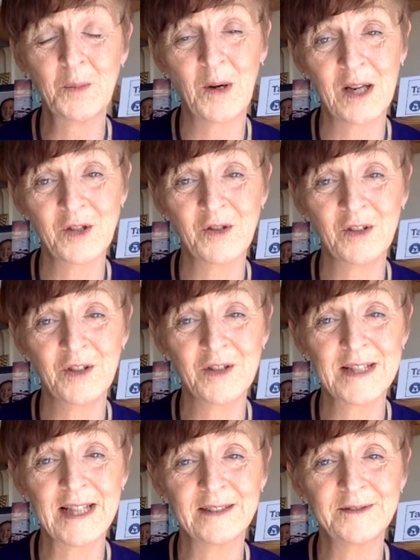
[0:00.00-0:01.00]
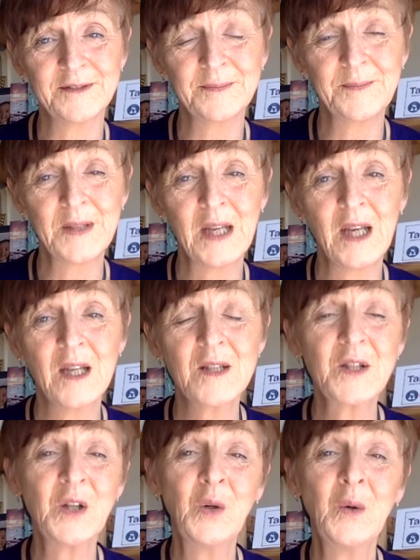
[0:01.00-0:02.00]
pressure on yourself.
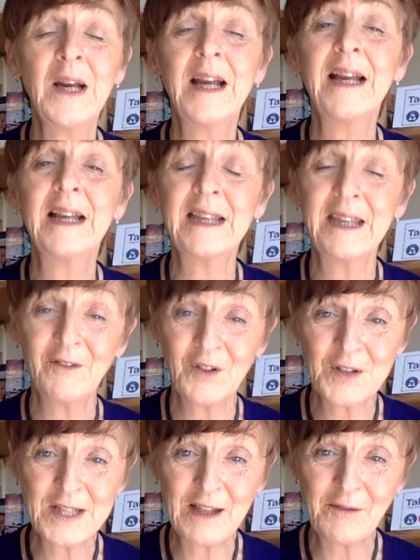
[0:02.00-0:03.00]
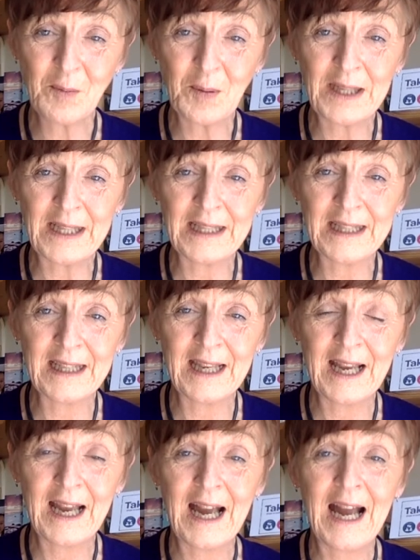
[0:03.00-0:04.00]
So give yourself a break,
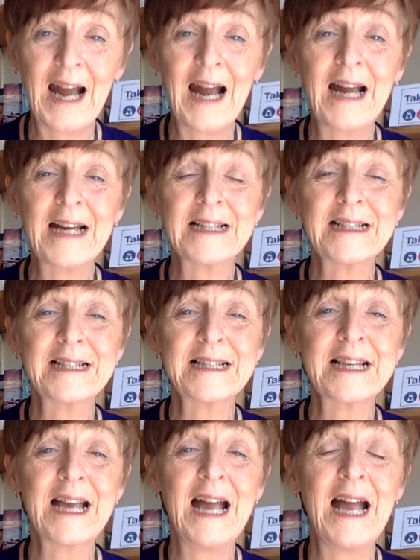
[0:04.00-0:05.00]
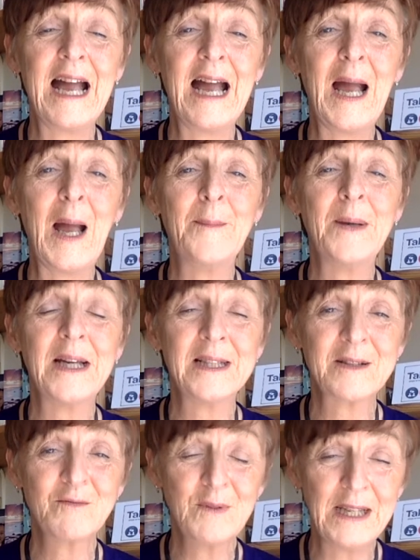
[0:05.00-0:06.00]
and
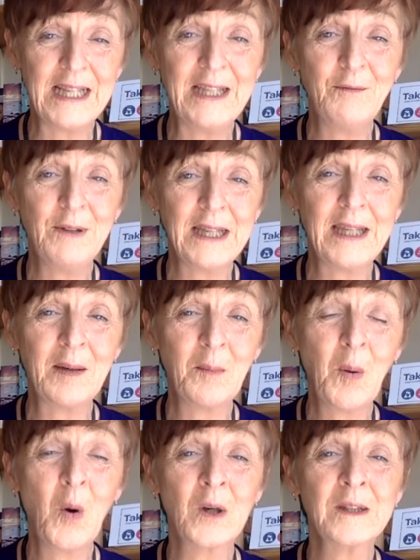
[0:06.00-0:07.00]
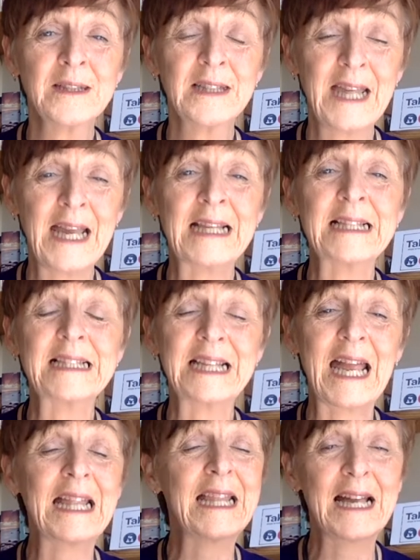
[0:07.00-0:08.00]
it's really, really important then to
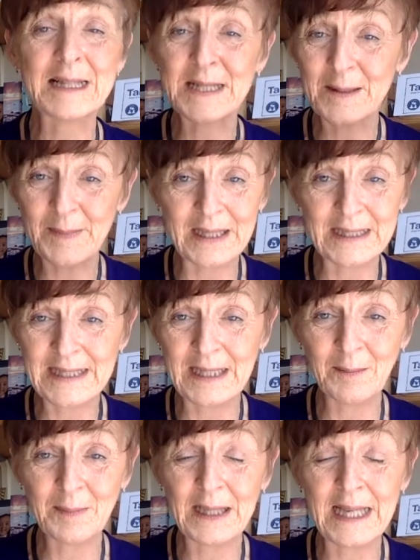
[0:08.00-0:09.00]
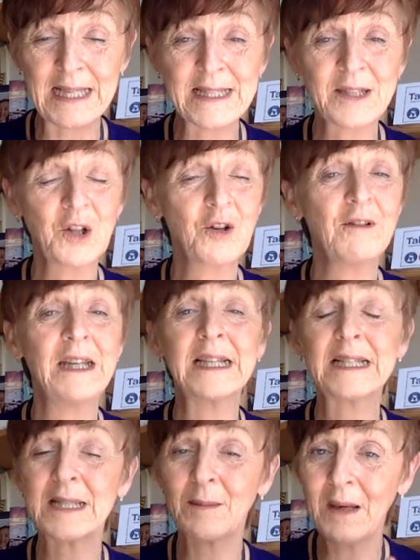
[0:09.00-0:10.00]
get that stability in place, to
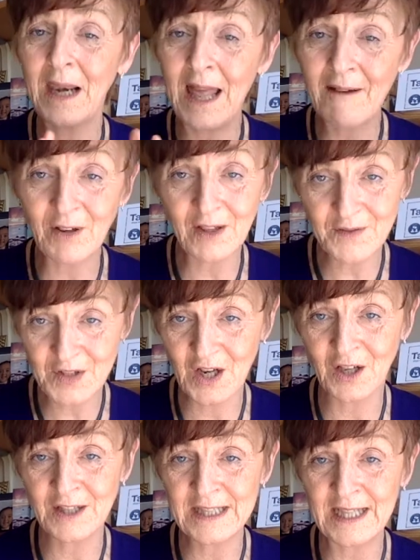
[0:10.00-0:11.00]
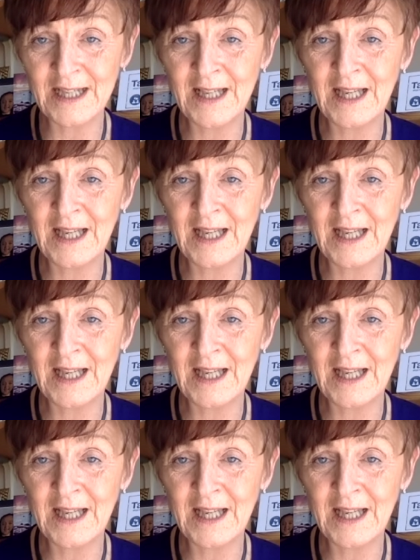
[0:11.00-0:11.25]
create some level of certainty,